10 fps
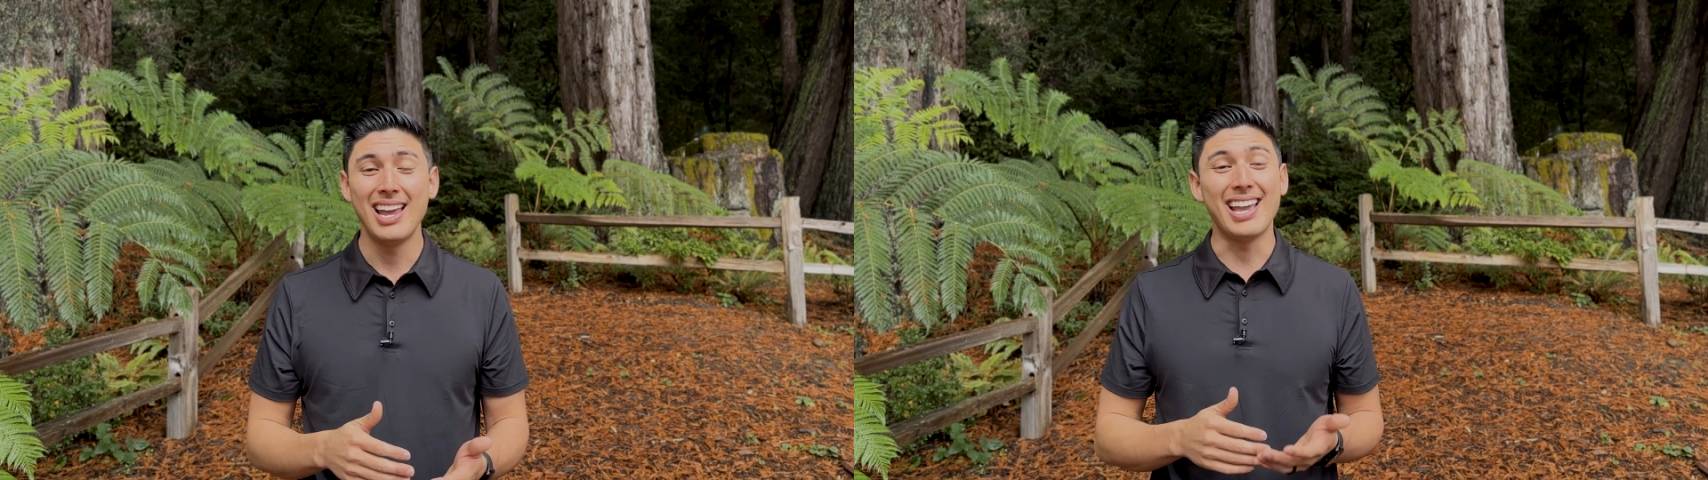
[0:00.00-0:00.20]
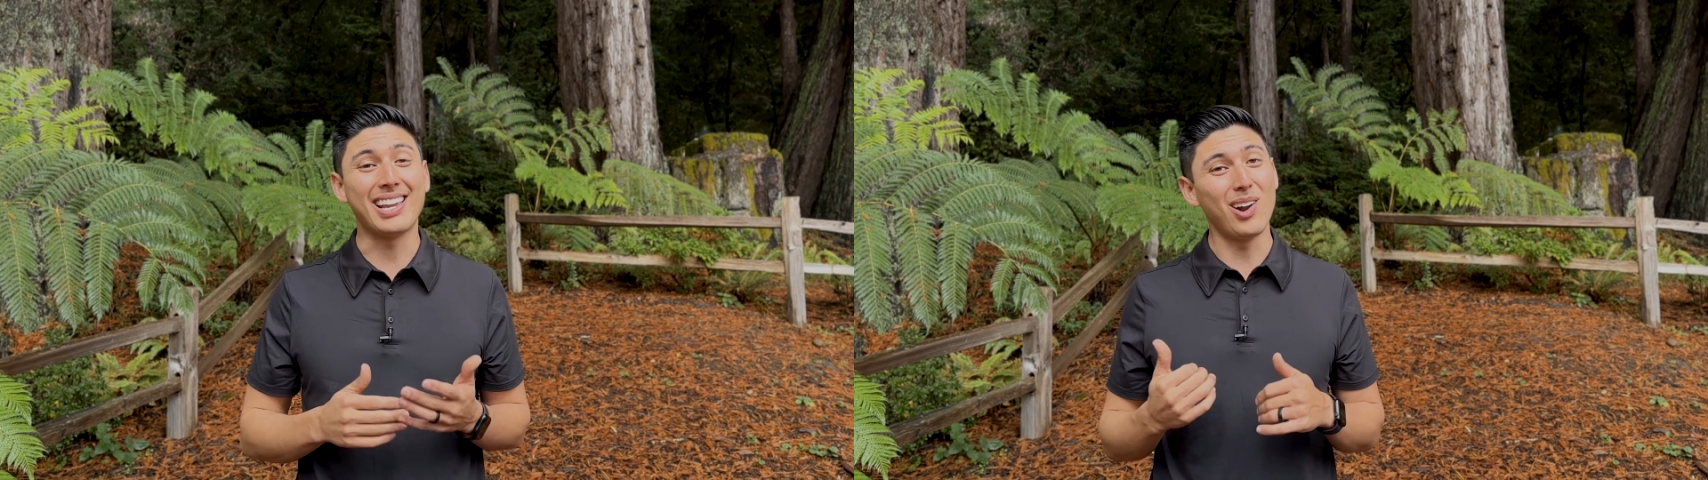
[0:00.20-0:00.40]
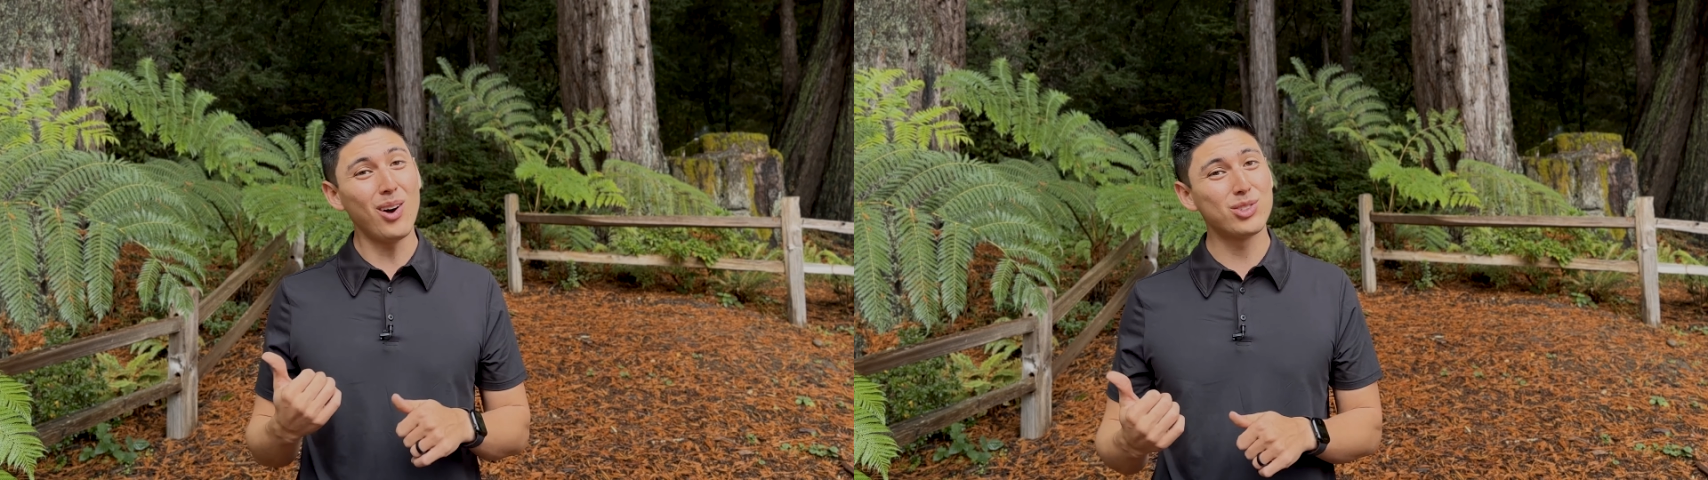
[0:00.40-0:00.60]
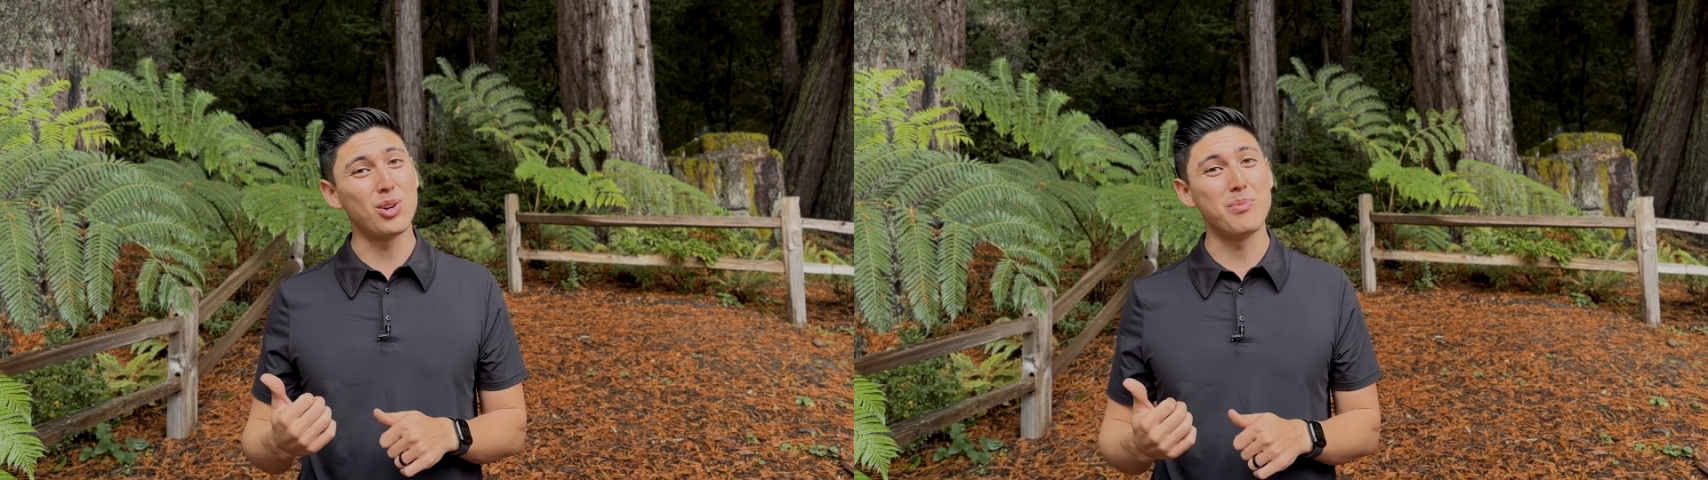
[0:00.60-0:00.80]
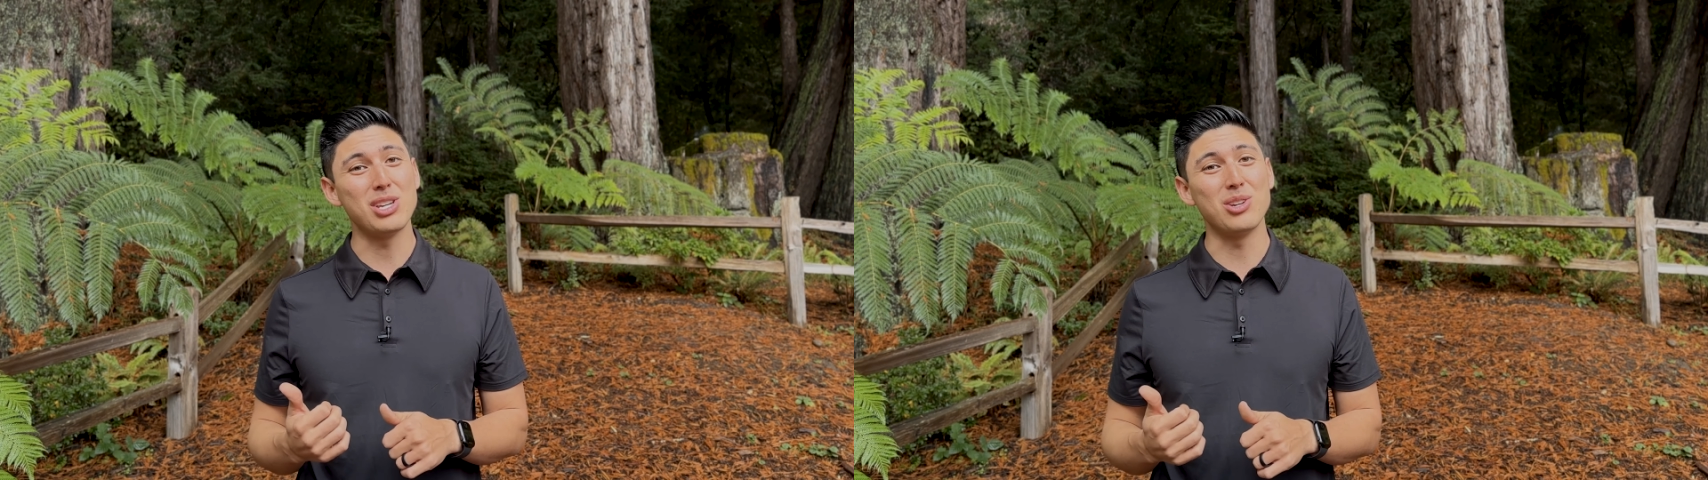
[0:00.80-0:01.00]
It can
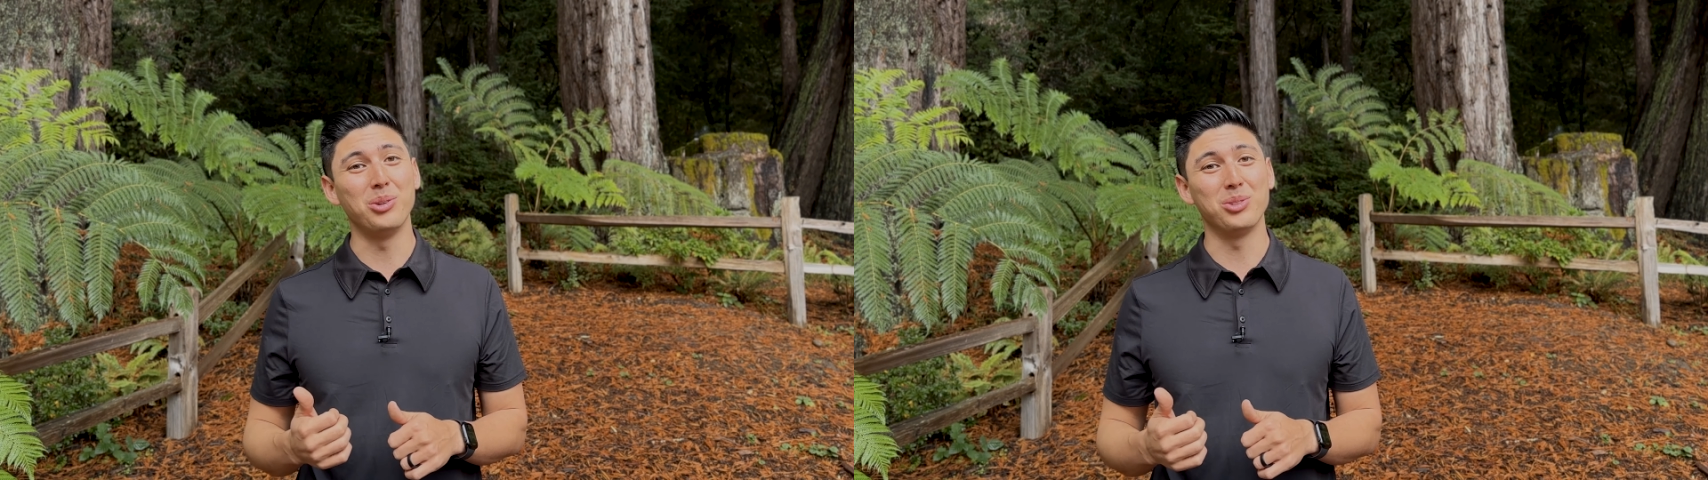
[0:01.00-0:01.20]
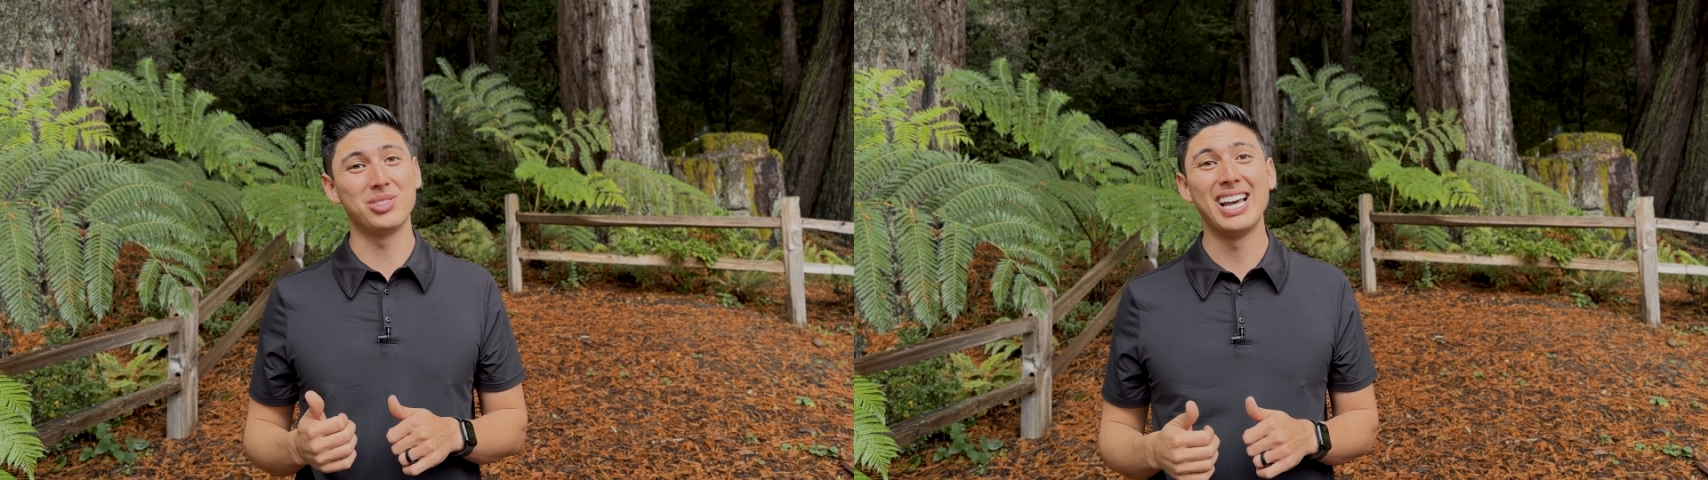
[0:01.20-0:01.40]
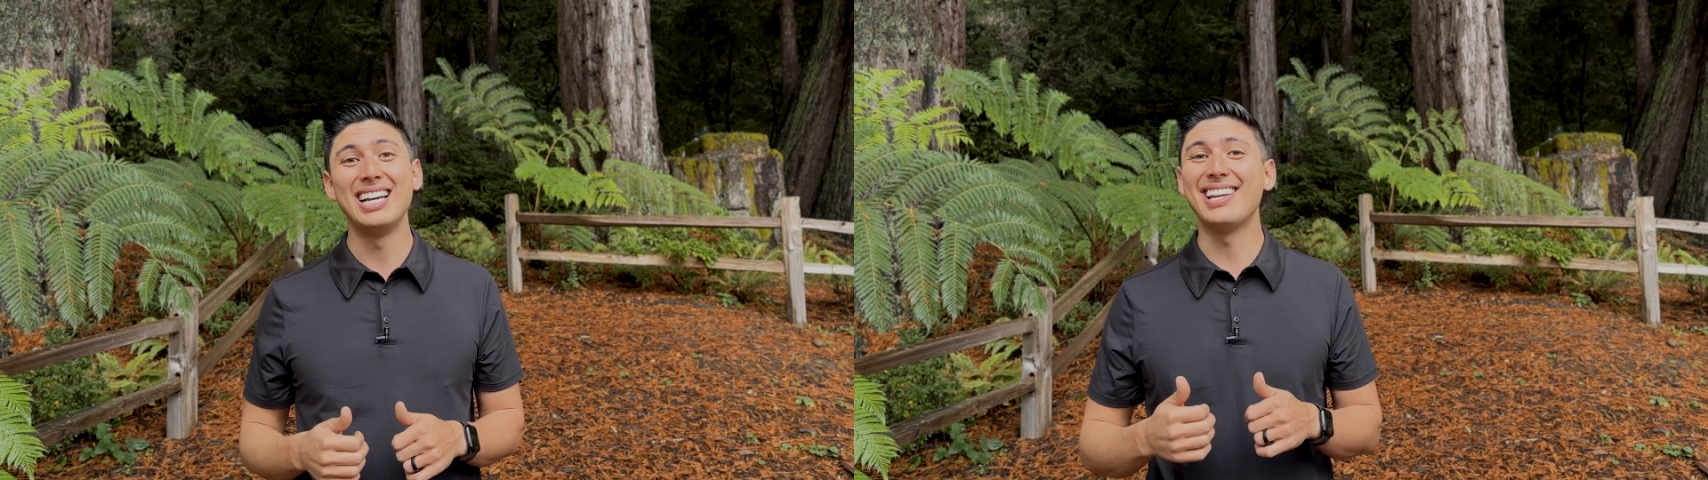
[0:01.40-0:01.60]
also be used